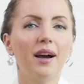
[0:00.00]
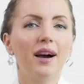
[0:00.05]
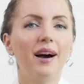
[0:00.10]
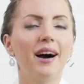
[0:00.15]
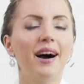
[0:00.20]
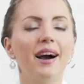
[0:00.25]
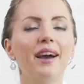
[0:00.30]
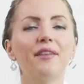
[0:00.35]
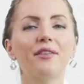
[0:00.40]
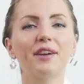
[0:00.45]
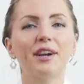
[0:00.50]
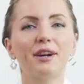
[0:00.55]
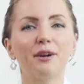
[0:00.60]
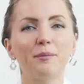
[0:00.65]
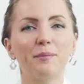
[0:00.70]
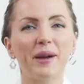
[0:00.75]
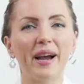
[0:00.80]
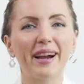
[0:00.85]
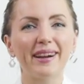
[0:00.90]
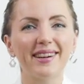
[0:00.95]
Hi there,
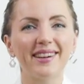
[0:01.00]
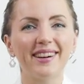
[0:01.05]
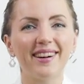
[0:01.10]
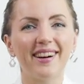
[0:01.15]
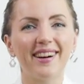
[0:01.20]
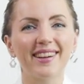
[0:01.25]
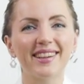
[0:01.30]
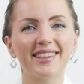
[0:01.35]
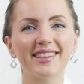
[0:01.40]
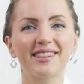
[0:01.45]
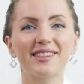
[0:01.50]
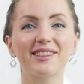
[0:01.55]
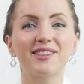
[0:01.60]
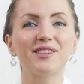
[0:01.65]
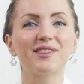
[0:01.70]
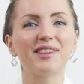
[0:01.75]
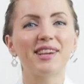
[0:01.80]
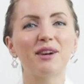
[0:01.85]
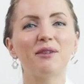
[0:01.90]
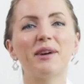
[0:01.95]
bagaholics!
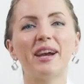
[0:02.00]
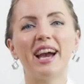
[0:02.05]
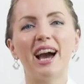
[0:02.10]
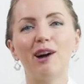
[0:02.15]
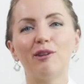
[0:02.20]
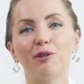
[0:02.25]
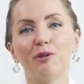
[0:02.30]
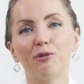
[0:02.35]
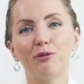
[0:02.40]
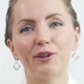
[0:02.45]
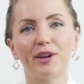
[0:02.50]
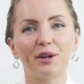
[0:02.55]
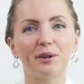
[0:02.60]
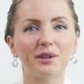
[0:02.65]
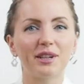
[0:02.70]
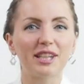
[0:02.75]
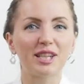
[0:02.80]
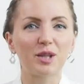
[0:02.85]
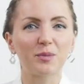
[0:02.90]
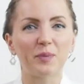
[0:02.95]
Today we have a
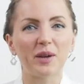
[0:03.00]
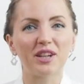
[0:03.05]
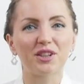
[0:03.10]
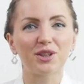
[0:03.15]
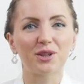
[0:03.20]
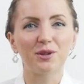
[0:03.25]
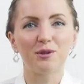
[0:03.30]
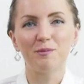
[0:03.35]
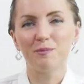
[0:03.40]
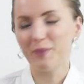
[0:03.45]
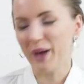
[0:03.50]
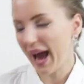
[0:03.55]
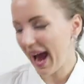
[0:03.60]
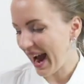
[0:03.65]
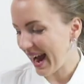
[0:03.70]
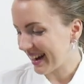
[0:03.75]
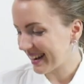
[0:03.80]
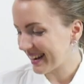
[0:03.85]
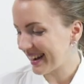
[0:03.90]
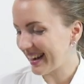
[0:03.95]
very special
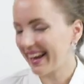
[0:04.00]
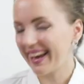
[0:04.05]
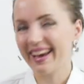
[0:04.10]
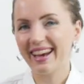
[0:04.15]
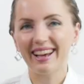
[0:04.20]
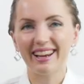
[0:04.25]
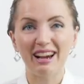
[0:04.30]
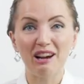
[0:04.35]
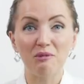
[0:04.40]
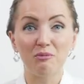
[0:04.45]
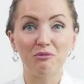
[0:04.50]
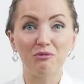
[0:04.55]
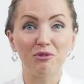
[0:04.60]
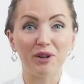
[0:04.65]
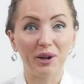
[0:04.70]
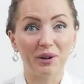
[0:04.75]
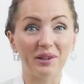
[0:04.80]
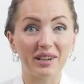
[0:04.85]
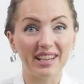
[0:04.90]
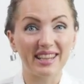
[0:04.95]
bag and I'm
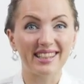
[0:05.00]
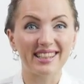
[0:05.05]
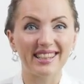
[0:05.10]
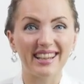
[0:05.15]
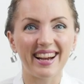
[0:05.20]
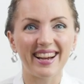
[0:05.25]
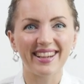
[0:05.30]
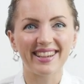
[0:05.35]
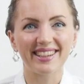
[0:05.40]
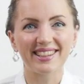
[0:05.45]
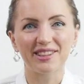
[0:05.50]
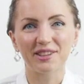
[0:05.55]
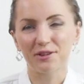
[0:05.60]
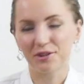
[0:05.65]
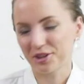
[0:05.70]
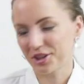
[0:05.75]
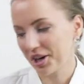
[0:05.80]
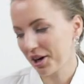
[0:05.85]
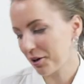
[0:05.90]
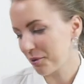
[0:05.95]
very excited to
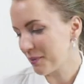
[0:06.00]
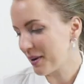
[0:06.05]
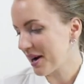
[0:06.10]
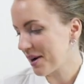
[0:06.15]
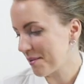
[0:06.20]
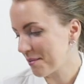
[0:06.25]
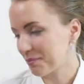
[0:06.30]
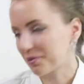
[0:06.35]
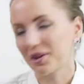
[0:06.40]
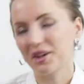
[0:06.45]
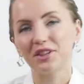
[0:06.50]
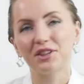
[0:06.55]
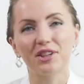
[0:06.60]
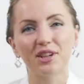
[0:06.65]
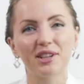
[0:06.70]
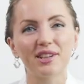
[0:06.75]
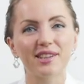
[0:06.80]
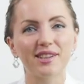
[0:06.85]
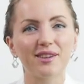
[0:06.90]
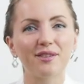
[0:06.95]
share my
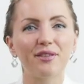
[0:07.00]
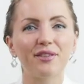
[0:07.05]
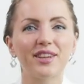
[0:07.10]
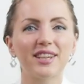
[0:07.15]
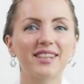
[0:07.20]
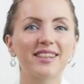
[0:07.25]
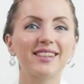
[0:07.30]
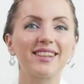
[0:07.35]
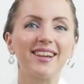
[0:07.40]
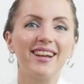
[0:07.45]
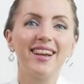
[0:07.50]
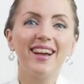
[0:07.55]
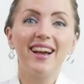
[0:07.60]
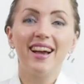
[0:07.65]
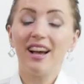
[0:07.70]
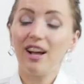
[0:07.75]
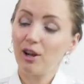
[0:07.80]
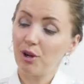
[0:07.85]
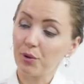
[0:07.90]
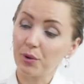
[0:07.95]
impressions on this
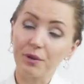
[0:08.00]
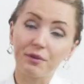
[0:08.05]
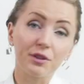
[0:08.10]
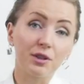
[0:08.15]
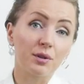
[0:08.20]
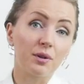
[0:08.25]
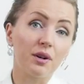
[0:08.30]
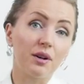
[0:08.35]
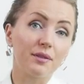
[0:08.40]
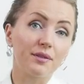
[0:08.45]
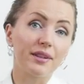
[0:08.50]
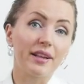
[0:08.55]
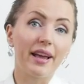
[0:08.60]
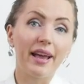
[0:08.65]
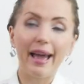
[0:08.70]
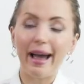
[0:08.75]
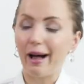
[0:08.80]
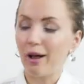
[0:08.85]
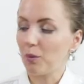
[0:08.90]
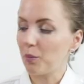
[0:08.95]
Louis Vuitton
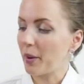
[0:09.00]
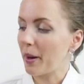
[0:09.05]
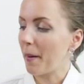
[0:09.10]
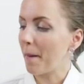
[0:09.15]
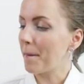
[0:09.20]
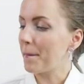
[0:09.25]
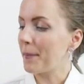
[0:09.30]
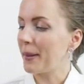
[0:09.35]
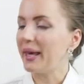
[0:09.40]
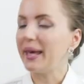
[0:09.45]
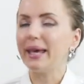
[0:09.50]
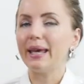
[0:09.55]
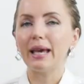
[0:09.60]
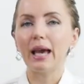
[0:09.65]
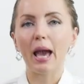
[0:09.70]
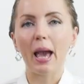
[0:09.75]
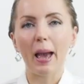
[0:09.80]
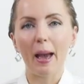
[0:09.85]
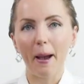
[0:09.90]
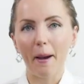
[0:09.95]
Alma
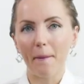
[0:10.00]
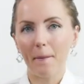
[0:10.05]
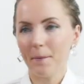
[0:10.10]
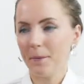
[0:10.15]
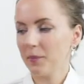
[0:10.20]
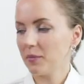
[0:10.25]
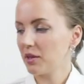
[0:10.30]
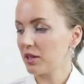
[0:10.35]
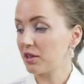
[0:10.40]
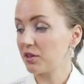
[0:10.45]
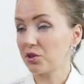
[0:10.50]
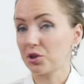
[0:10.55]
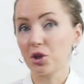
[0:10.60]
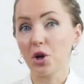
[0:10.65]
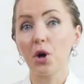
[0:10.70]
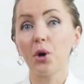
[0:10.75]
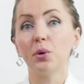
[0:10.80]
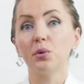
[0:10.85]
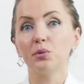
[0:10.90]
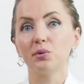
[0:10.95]
PM
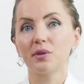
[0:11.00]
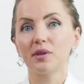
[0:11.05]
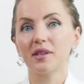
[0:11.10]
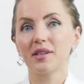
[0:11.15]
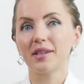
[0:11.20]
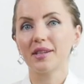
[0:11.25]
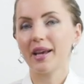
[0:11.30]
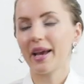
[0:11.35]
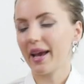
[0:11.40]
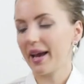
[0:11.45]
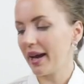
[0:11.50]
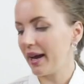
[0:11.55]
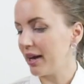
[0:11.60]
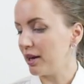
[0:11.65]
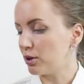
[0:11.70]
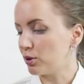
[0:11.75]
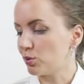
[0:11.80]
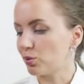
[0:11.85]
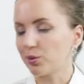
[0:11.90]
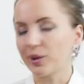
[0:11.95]
Stones,
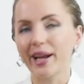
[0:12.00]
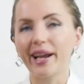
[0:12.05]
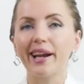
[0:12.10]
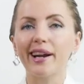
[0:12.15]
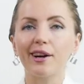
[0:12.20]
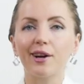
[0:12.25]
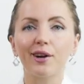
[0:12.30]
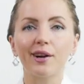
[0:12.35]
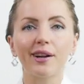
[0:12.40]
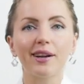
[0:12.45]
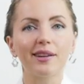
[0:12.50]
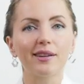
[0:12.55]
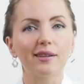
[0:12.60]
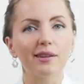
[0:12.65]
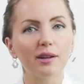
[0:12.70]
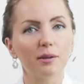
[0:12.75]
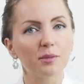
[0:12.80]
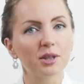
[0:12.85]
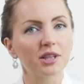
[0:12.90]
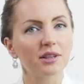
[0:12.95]
a rare and
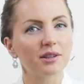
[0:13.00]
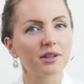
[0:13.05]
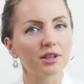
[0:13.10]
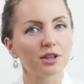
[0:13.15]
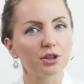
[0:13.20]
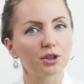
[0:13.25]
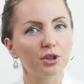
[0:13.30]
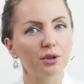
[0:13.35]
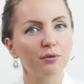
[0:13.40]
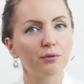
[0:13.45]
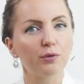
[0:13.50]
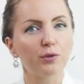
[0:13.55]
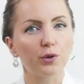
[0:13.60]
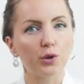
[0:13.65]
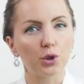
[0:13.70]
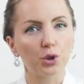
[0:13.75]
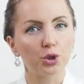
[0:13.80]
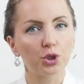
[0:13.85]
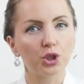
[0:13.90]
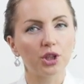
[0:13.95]
limited edition
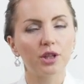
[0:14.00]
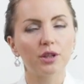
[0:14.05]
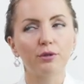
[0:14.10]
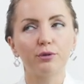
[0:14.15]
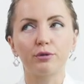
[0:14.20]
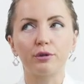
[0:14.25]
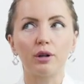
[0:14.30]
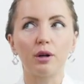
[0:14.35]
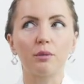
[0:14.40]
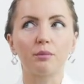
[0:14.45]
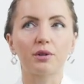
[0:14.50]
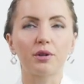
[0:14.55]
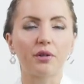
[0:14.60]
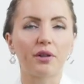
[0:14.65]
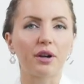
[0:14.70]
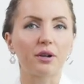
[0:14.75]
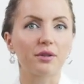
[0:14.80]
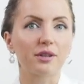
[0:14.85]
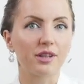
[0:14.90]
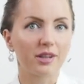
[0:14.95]
version from
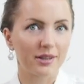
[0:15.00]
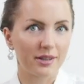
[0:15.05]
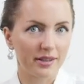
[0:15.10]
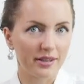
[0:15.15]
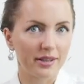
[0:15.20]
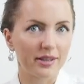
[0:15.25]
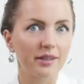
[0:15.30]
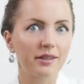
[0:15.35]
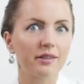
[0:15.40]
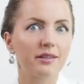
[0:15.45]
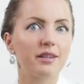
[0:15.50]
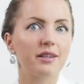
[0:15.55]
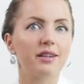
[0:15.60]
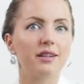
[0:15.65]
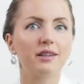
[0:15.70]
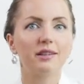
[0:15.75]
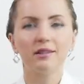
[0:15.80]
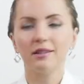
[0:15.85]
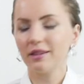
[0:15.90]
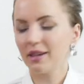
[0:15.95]

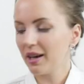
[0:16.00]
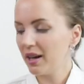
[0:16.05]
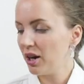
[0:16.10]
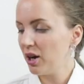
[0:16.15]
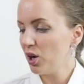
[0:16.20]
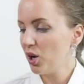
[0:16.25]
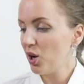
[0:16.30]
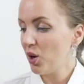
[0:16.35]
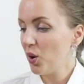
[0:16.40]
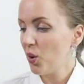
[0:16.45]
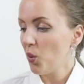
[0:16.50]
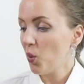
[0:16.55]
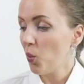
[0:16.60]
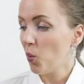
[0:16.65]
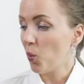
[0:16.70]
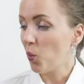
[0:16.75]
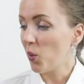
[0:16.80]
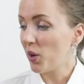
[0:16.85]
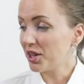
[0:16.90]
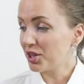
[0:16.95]
2016
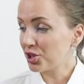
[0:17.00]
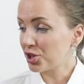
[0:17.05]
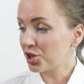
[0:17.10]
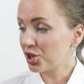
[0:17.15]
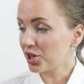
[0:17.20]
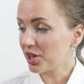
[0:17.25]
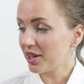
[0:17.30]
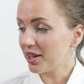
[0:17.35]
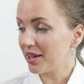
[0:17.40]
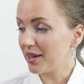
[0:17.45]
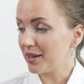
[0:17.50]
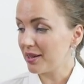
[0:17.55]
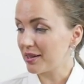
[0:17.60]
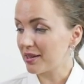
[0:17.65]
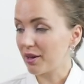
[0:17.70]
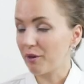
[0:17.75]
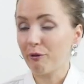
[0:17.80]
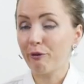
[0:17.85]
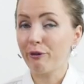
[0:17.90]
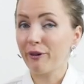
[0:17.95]
which
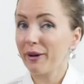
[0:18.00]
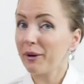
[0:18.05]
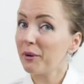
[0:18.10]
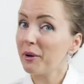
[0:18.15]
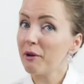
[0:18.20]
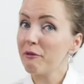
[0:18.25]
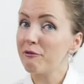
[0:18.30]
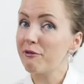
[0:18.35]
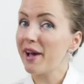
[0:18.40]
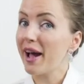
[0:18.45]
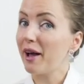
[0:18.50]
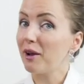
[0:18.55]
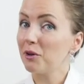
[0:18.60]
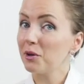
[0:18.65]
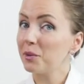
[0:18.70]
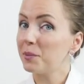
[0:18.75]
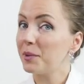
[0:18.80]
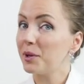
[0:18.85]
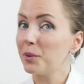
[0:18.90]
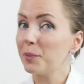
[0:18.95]
is a very
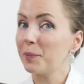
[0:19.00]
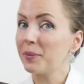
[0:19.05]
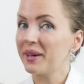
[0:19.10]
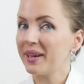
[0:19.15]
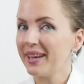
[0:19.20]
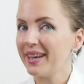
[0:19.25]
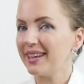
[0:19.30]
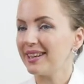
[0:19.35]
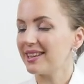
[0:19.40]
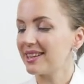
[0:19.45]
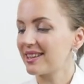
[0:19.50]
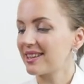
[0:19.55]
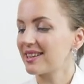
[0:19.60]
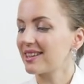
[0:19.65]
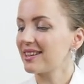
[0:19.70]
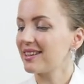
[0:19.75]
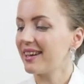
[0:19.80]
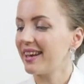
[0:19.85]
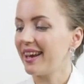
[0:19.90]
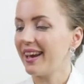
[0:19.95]
valuable piece
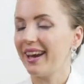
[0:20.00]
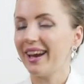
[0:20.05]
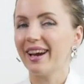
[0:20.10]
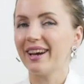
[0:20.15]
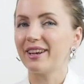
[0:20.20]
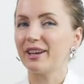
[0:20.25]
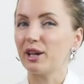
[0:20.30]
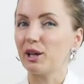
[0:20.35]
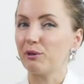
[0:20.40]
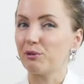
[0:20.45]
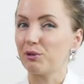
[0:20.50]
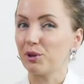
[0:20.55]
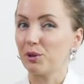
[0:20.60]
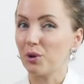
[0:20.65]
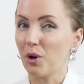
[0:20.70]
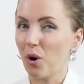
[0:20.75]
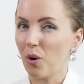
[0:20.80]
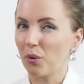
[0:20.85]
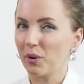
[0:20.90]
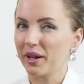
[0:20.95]
and if you
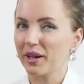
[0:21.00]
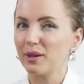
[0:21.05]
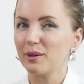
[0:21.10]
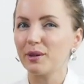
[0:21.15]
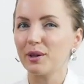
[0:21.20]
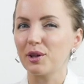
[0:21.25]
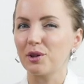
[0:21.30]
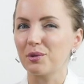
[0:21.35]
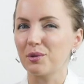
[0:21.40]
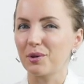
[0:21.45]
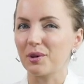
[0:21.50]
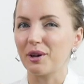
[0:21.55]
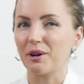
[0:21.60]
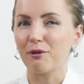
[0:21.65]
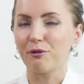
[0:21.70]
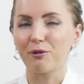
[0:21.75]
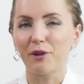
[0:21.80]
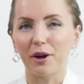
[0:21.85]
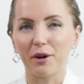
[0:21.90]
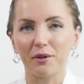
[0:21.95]
own it, you're
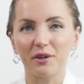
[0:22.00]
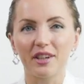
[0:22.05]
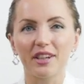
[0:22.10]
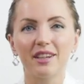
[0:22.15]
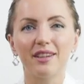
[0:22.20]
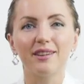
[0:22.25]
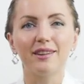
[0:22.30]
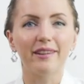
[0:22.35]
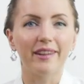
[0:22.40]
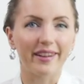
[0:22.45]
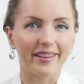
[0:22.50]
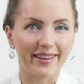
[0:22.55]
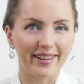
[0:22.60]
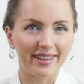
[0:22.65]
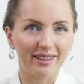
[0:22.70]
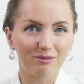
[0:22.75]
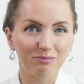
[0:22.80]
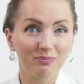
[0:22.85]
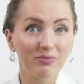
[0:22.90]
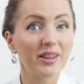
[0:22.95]
very
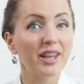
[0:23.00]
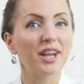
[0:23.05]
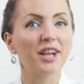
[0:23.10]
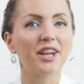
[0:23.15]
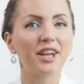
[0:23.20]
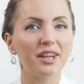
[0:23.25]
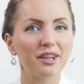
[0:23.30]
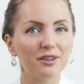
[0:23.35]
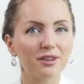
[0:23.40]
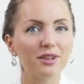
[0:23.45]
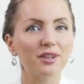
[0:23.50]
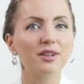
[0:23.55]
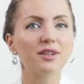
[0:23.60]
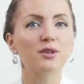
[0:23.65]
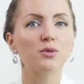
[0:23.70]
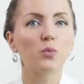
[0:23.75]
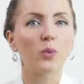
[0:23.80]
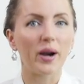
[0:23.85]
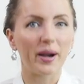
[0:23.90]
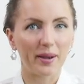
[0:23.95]
lucky.
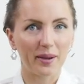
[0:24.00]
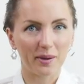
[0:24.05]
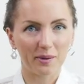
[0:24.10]
Here's why.